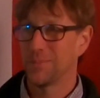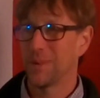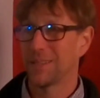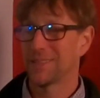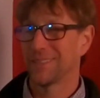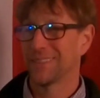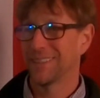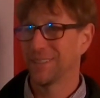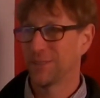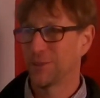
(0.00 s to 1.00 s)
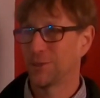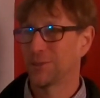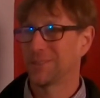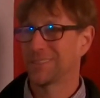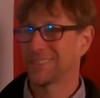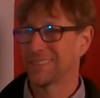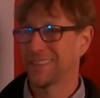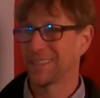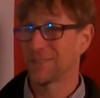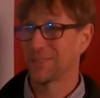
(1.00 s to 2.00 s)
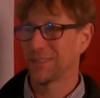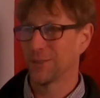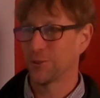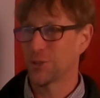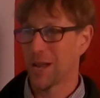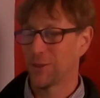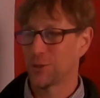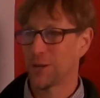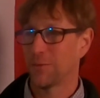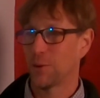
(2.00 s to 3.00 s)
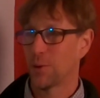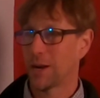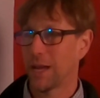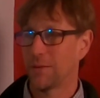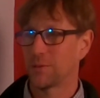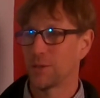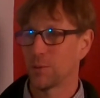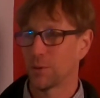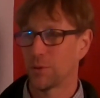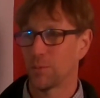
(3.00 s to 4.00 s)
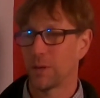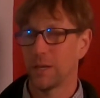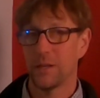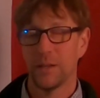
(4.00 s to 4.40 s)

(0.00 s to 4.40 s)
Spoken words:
Makes things a little challenging if you want to have 2 or 3.